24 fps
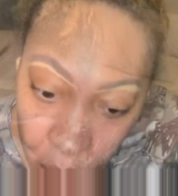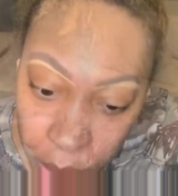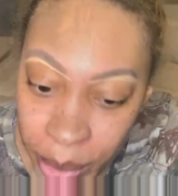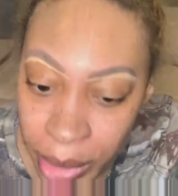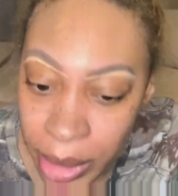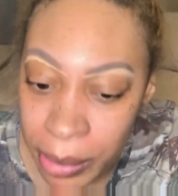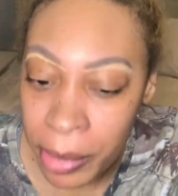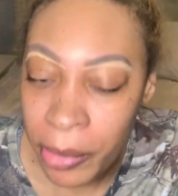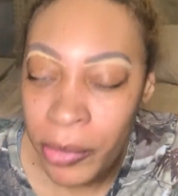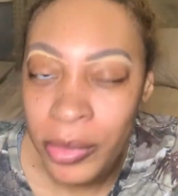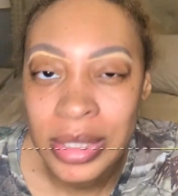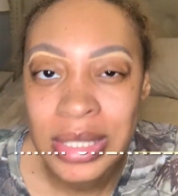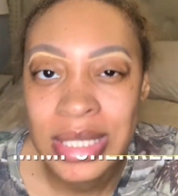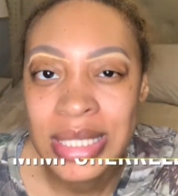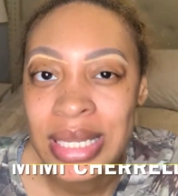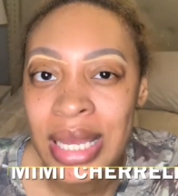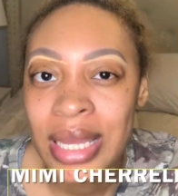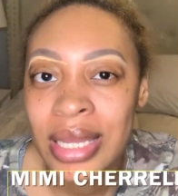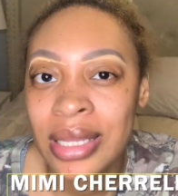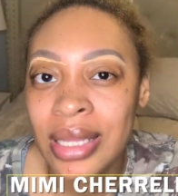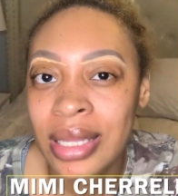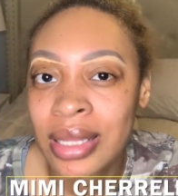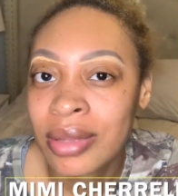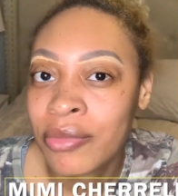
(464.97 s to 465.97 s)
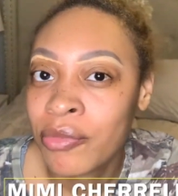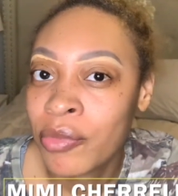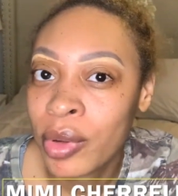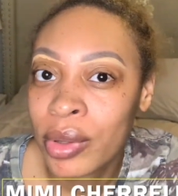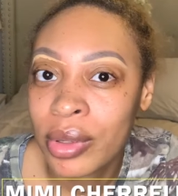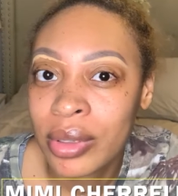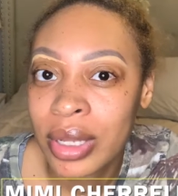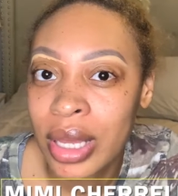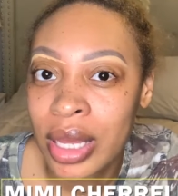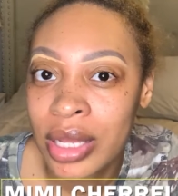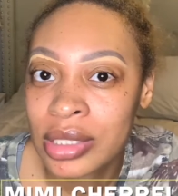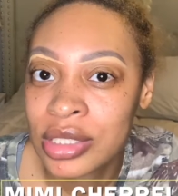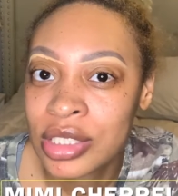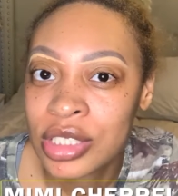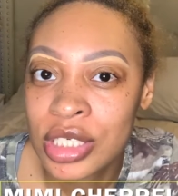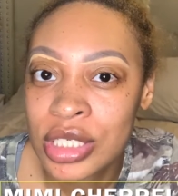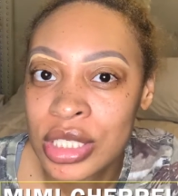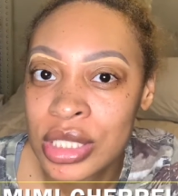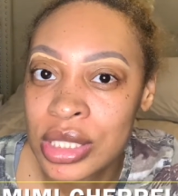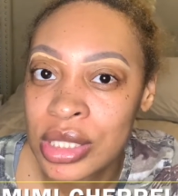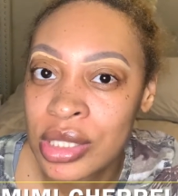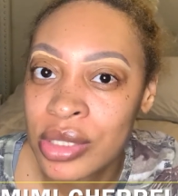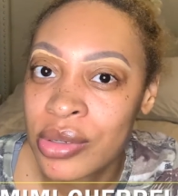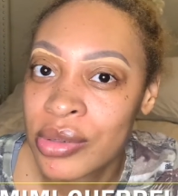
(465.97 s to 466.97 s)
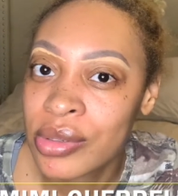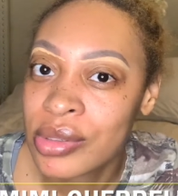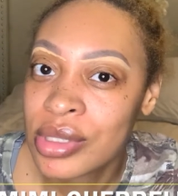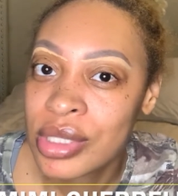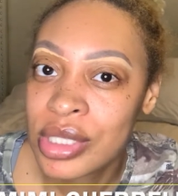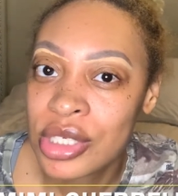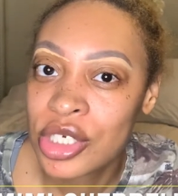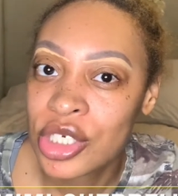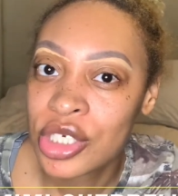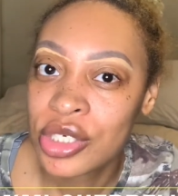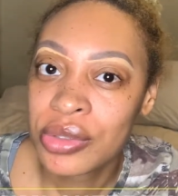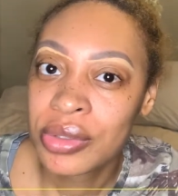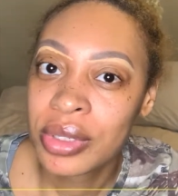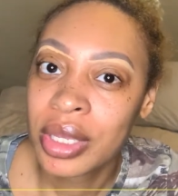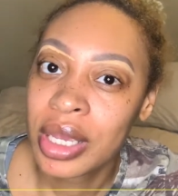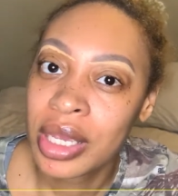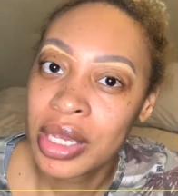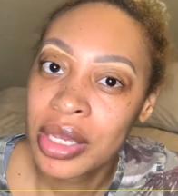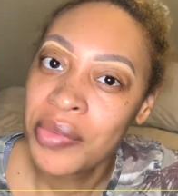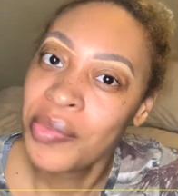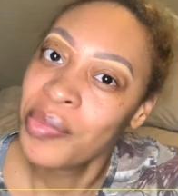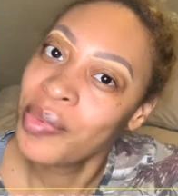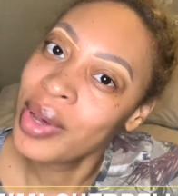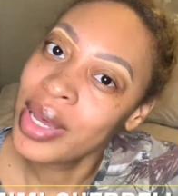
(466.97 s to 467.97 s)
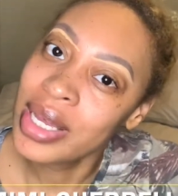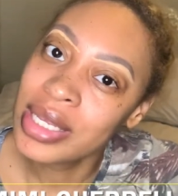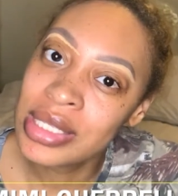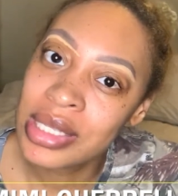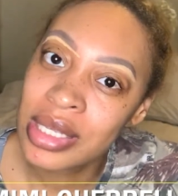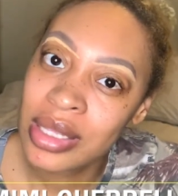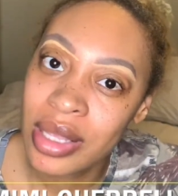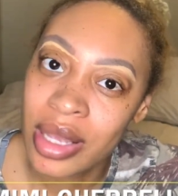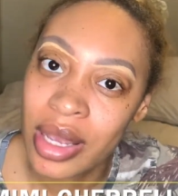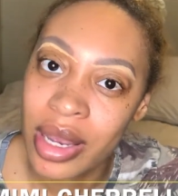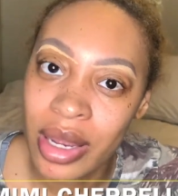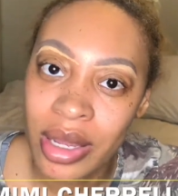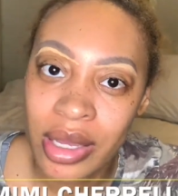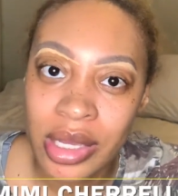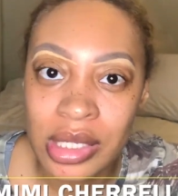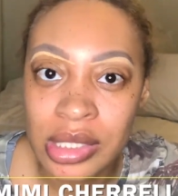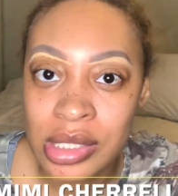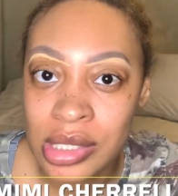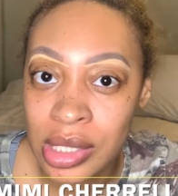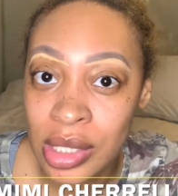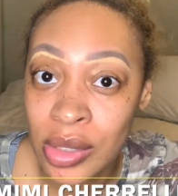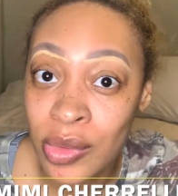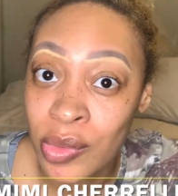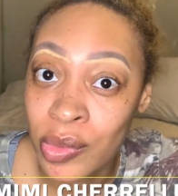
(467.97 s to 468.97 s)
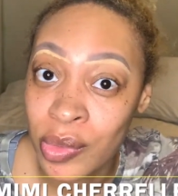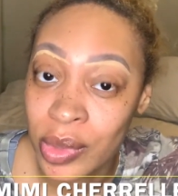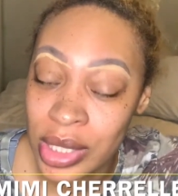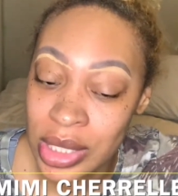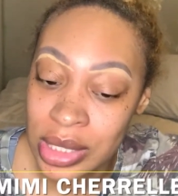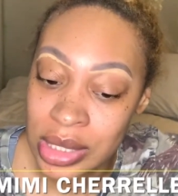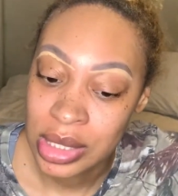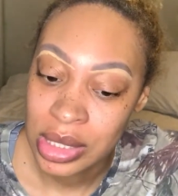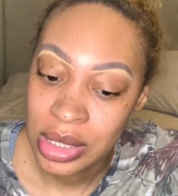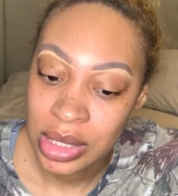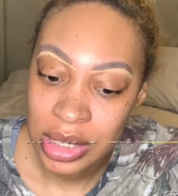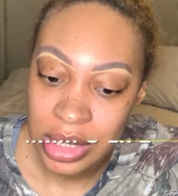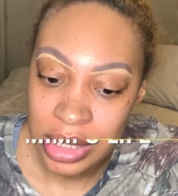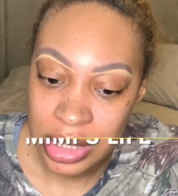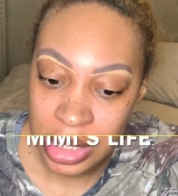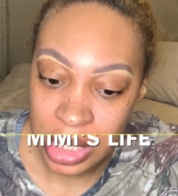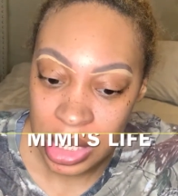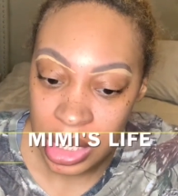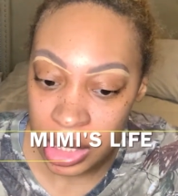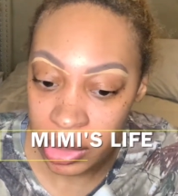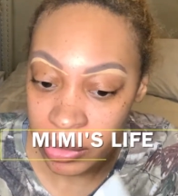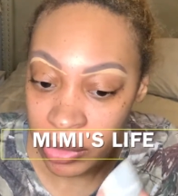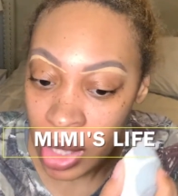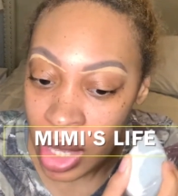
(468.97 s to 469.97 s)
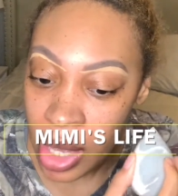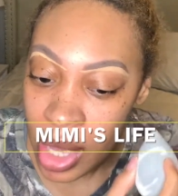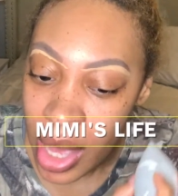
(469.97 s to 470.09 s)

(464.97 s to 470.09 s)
people would say that, well, that just goes to show that he wasn't there because he wasn't deceived.